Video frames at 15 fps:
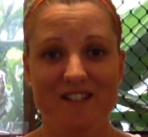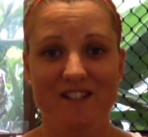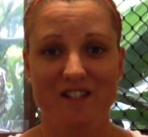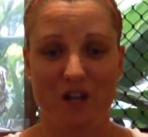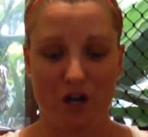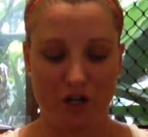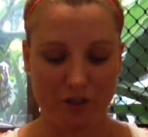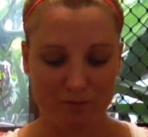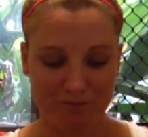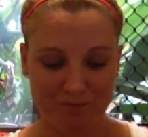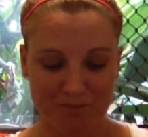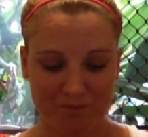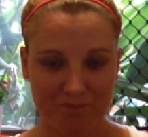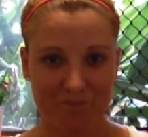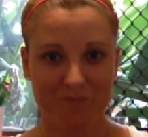So
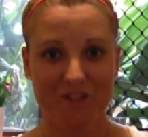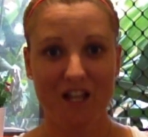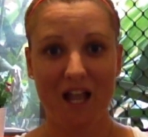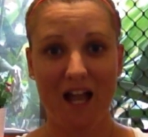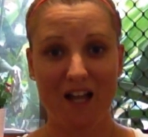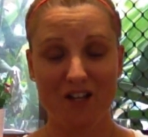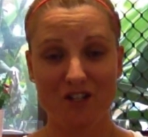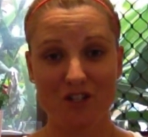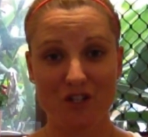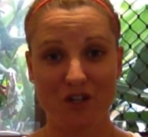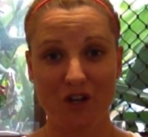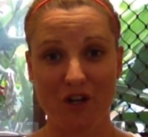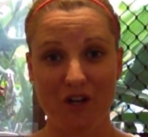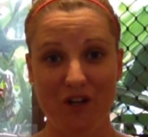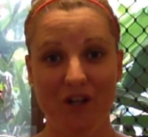as you
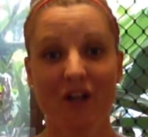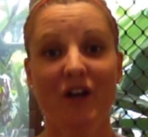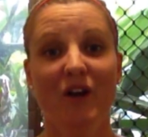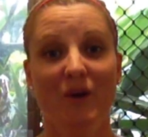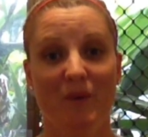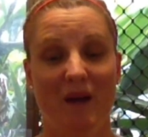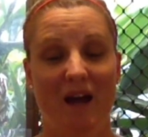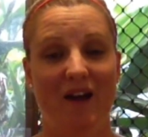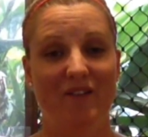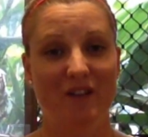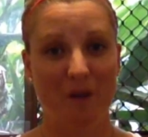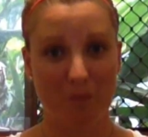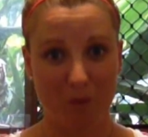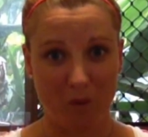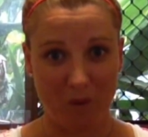know, we're
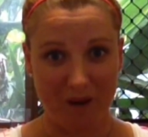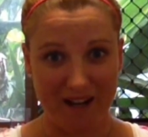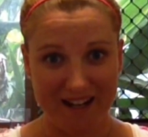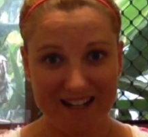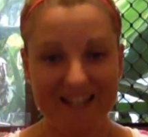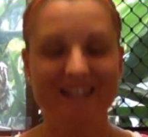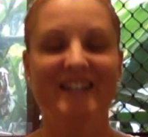having a boy.